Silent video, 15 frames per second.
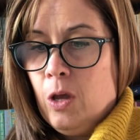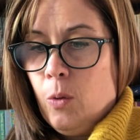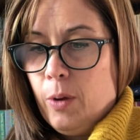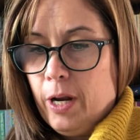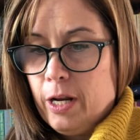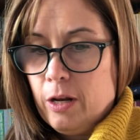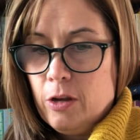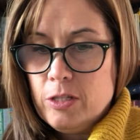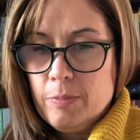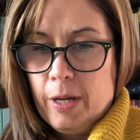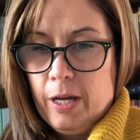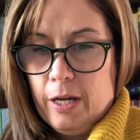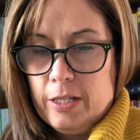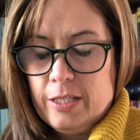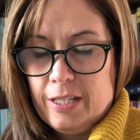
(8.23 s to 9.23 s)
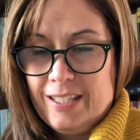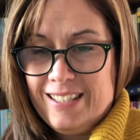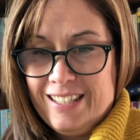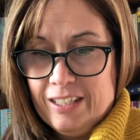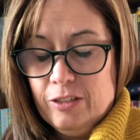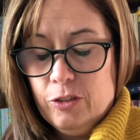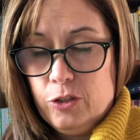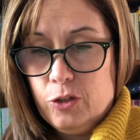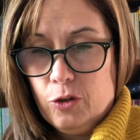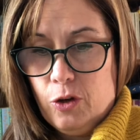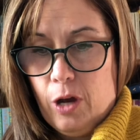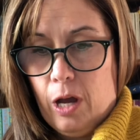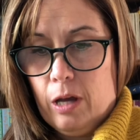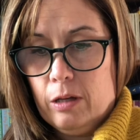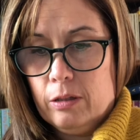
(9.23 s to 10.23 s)
When I closed my eyes, I still saw
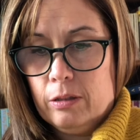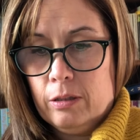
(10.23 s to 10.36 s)
her.